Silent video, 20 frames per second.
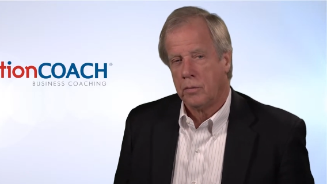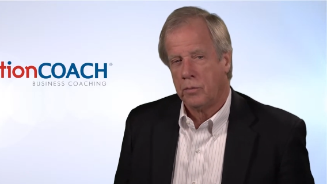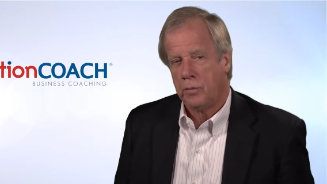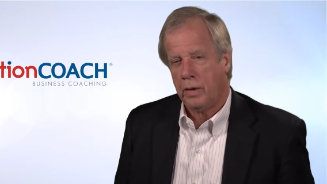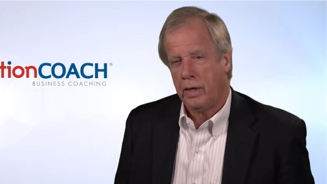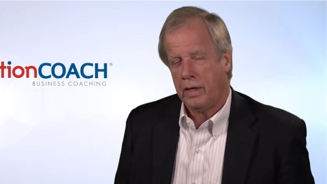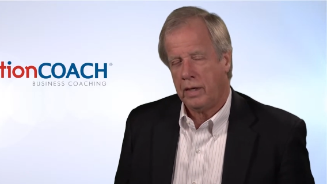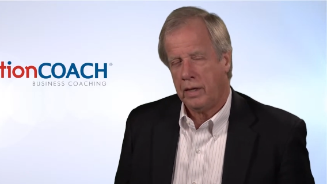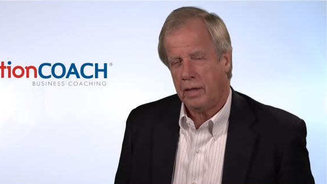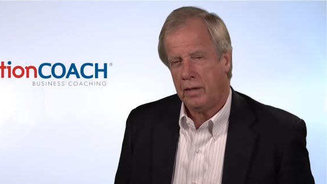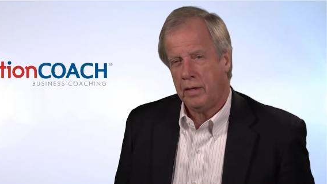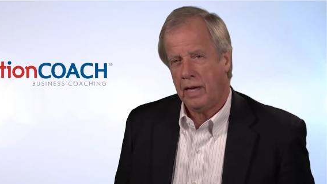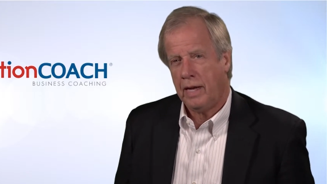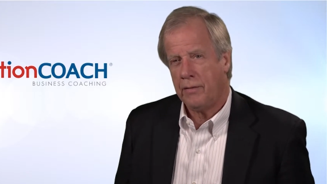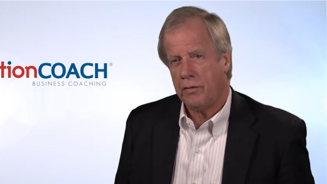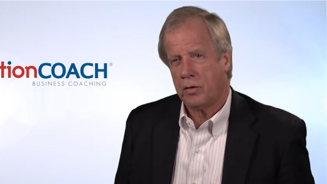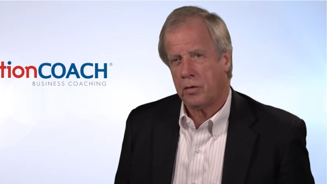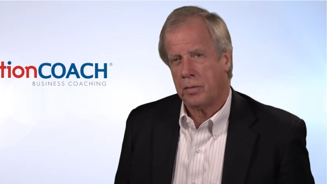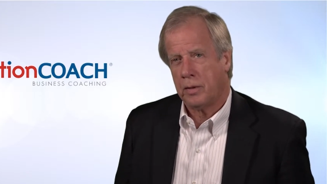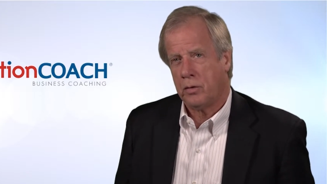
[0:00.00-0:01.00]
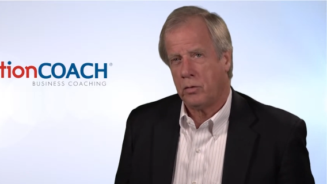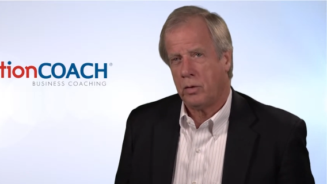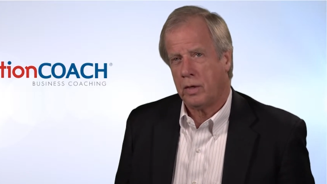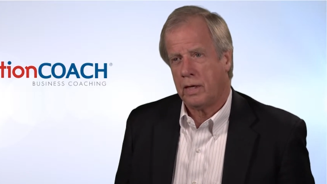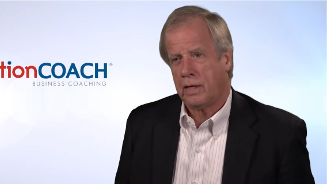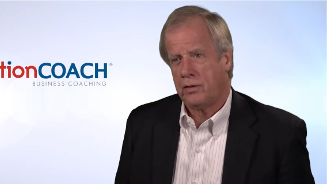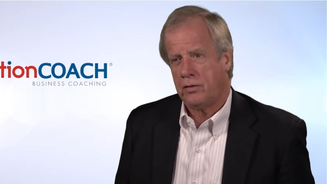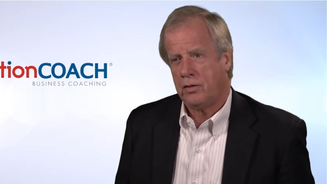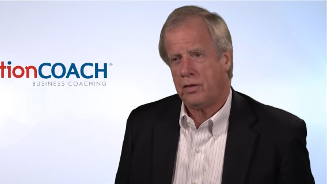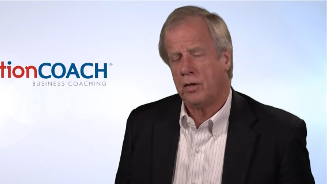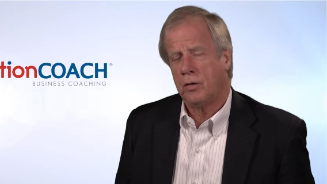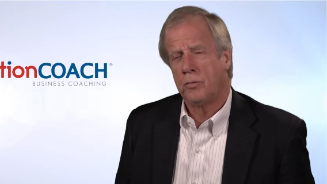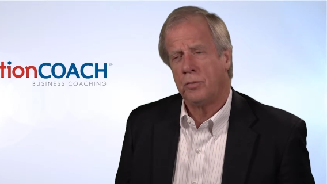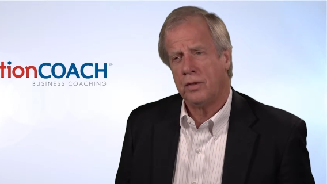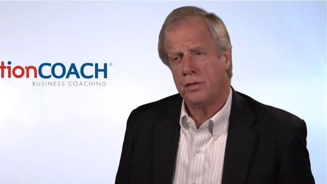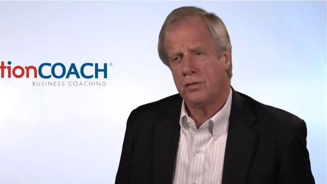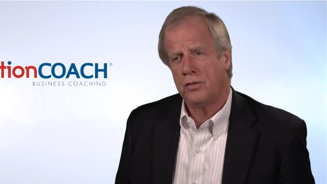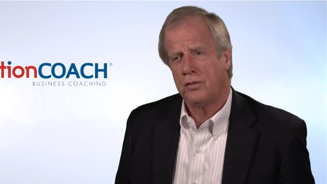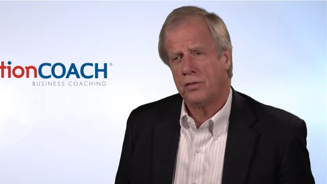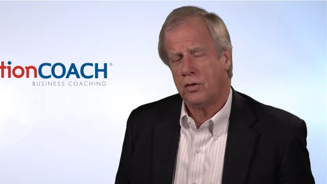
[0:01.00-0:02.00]
But inevitably, what I see are
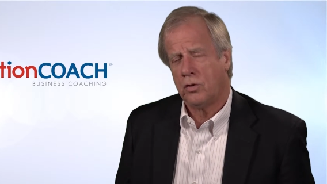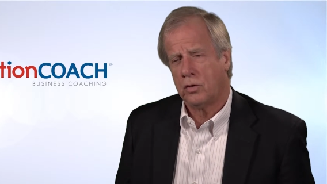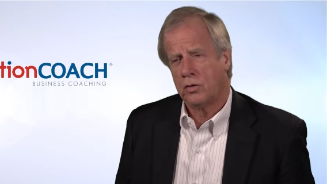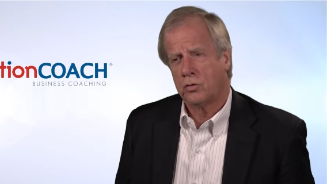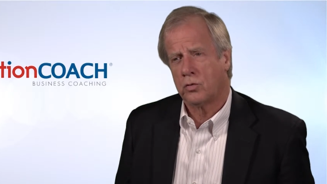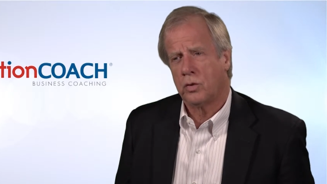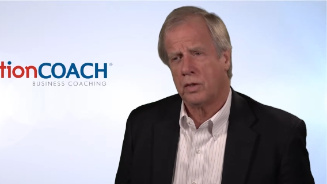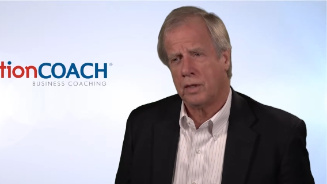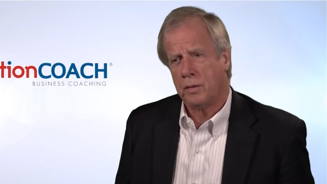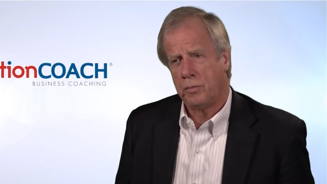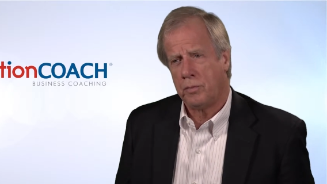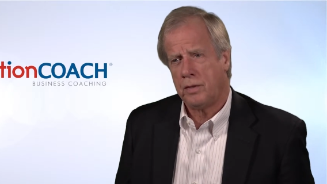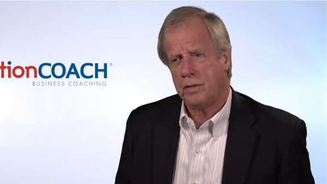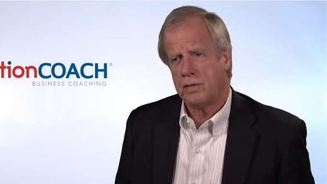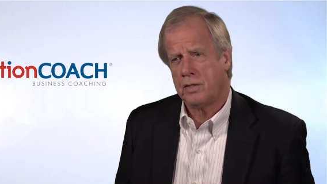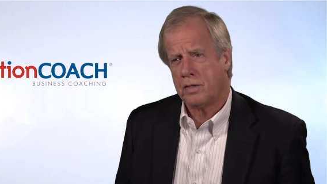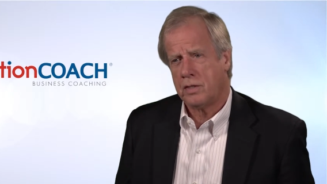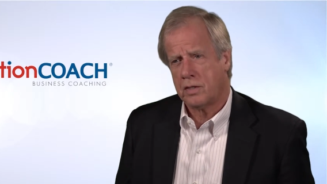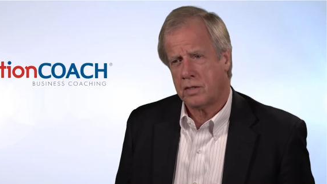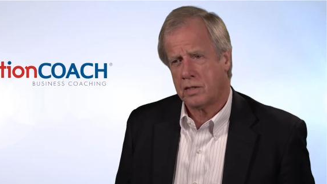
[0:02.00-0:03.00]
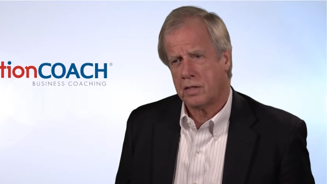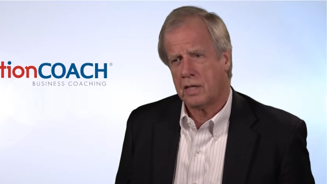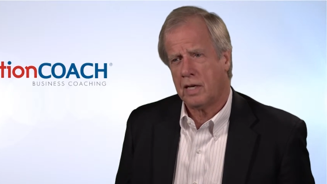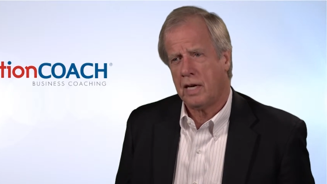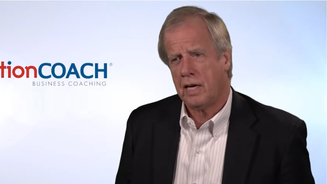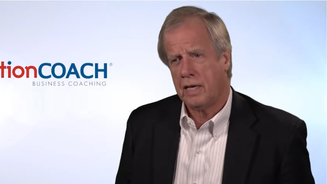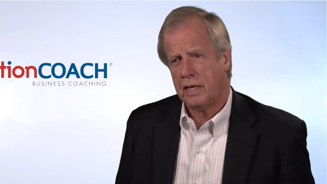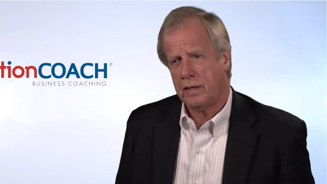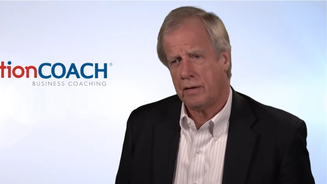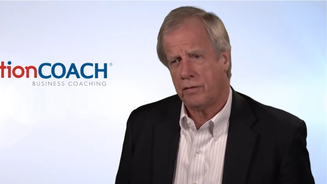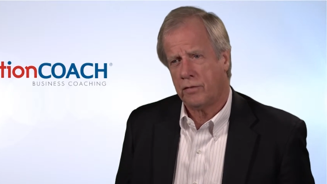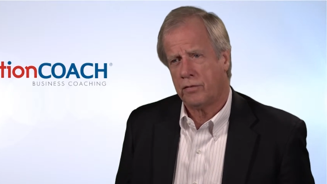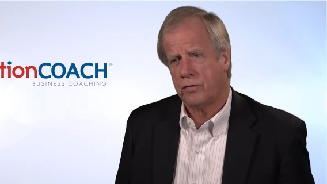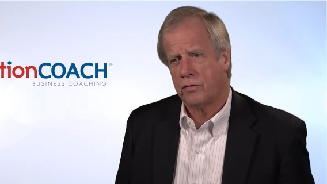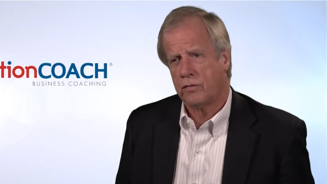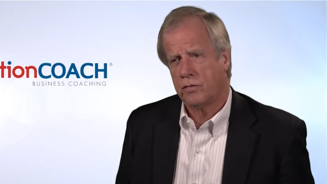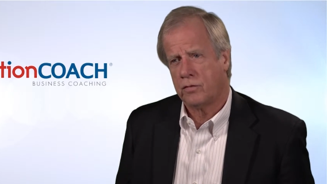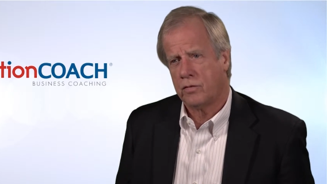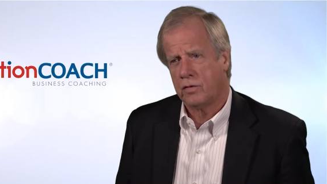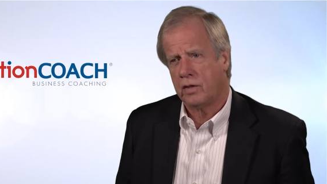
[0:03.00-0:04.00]
business owners where the business is kind of
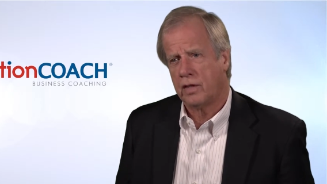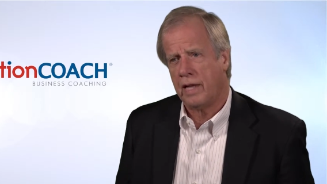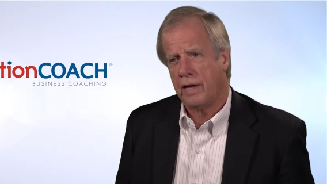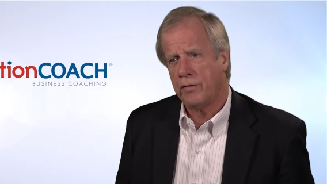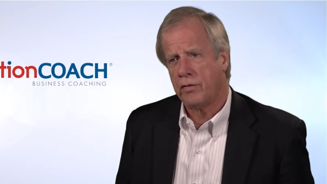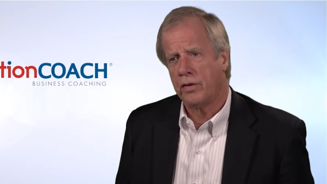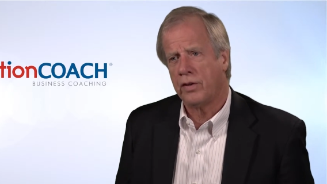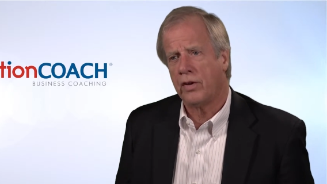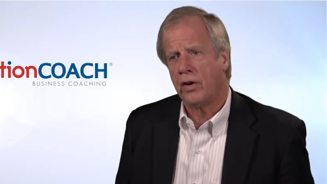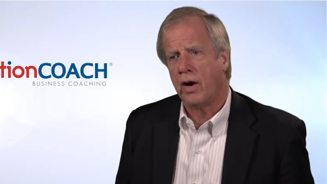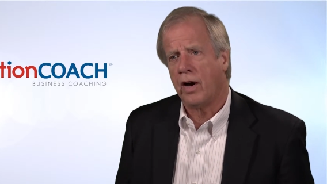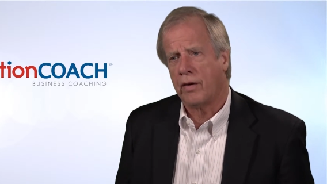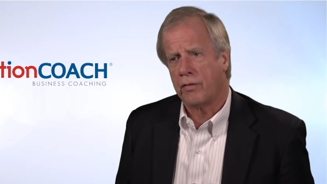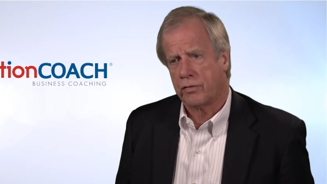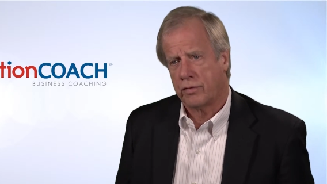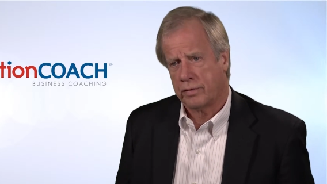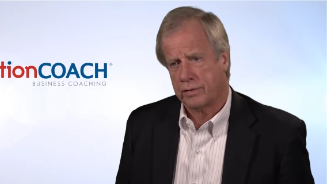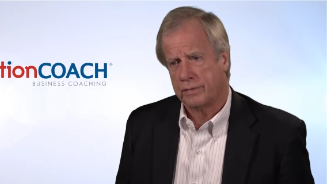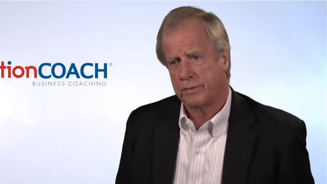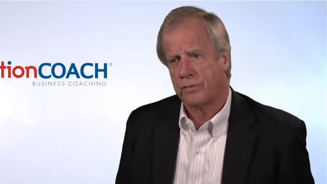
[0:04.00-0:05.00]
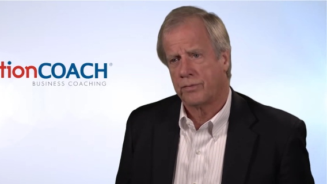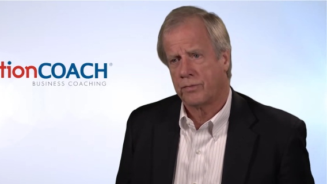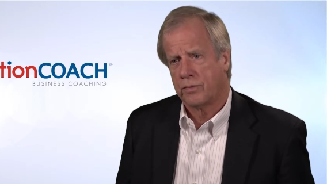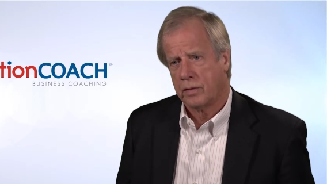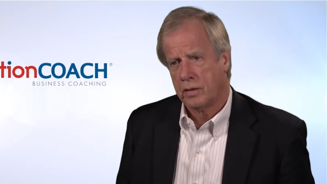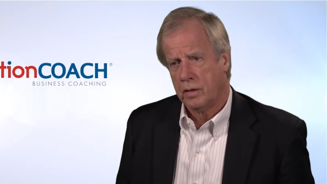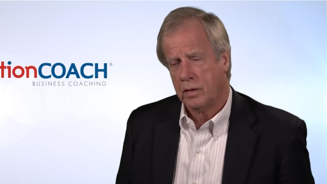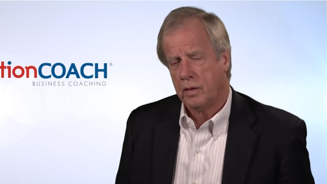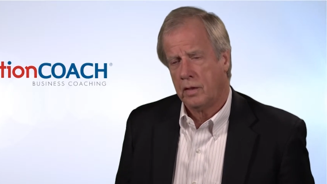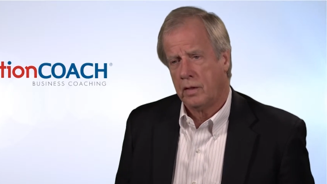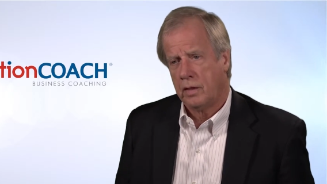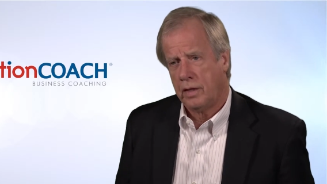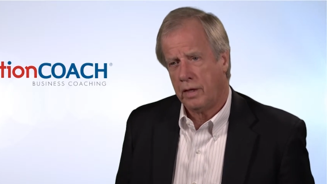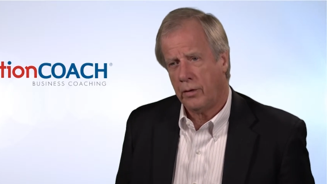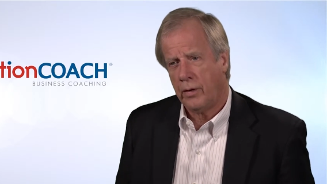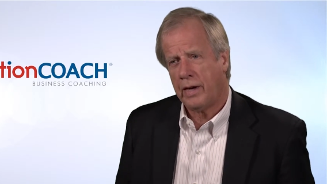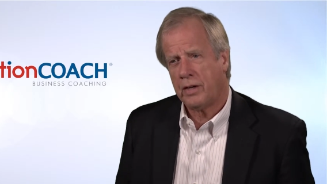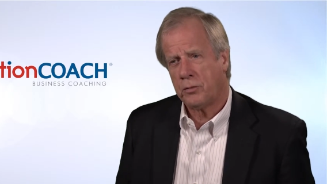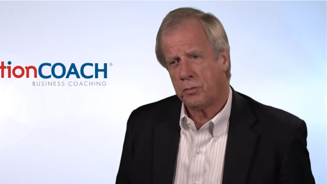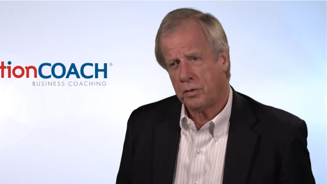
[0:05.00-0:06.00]
leveled off
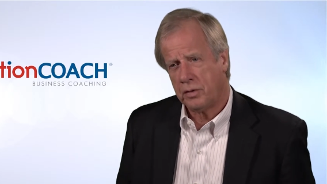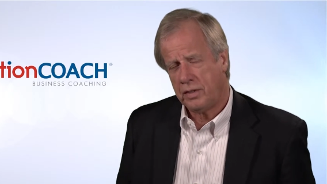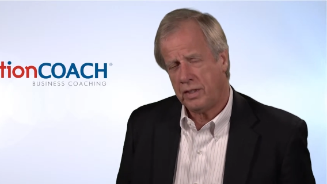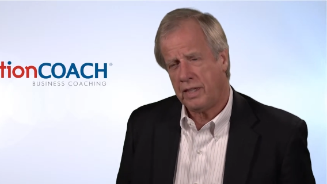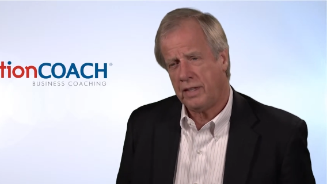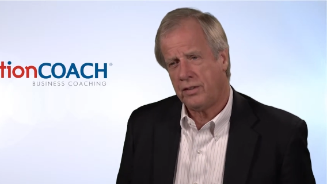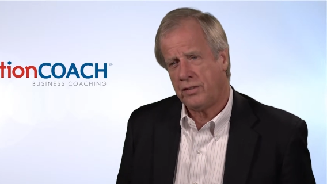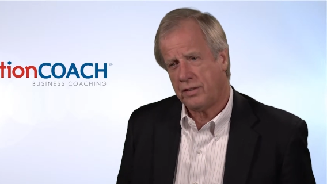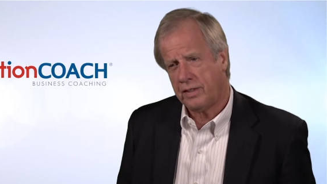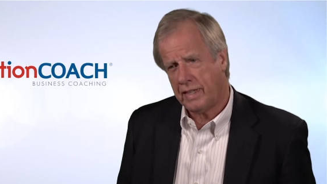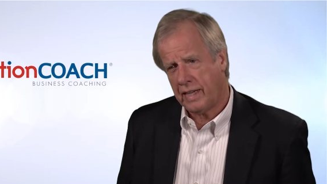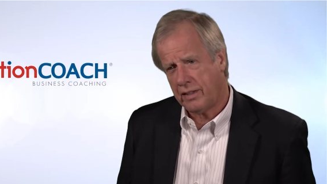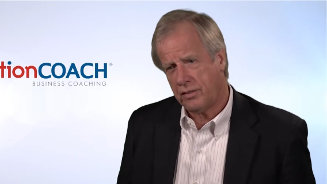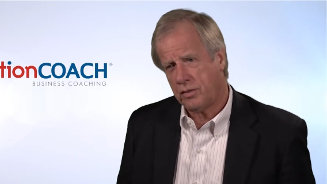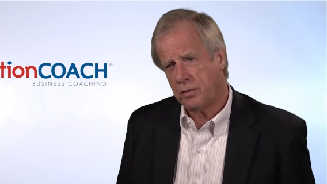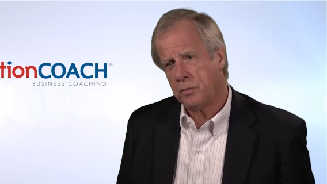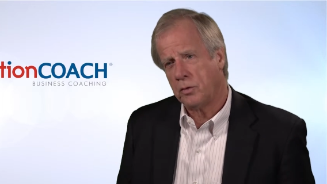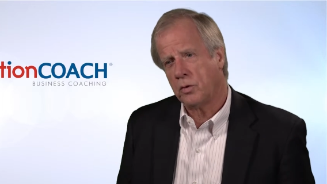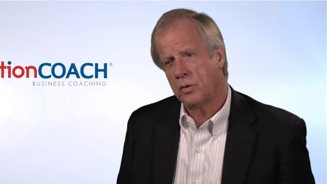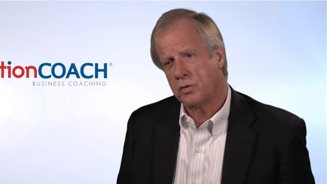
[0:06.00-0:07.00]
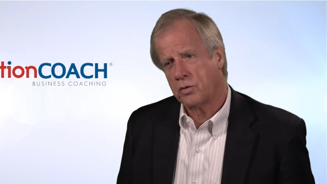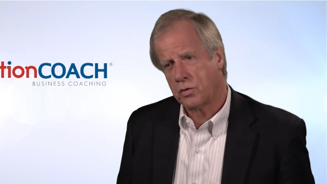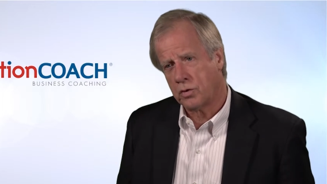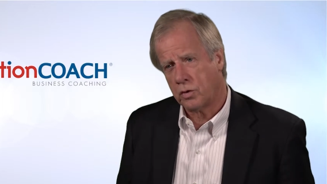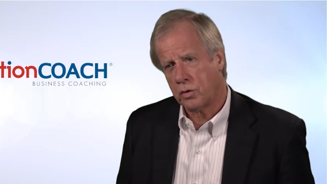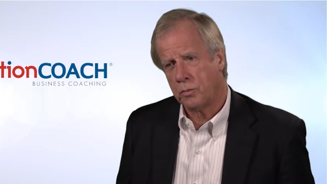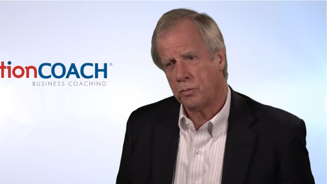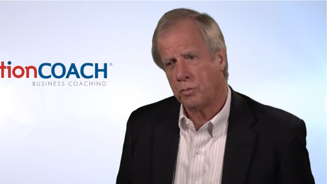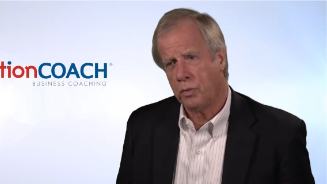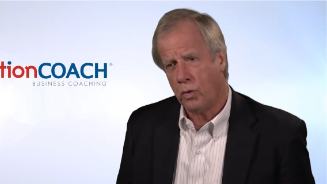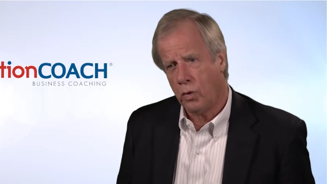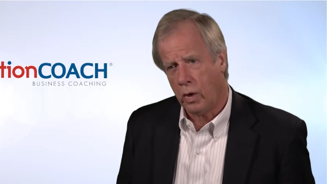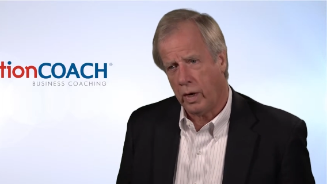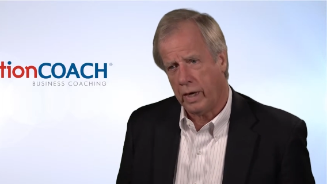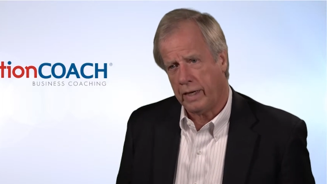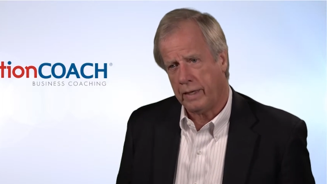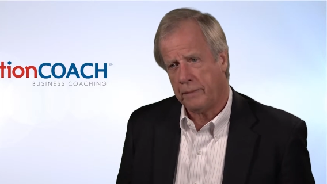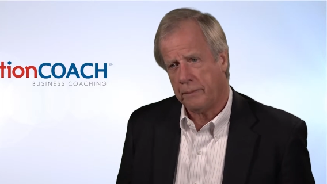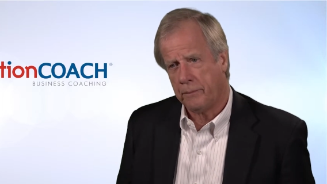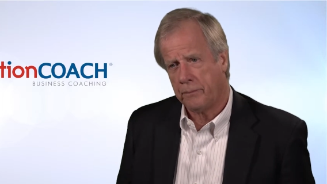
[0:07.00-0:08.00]
their expertise gets them to a certain
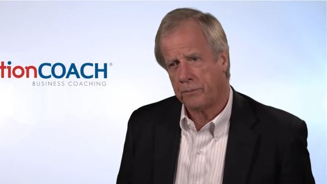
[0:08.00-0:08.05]
point,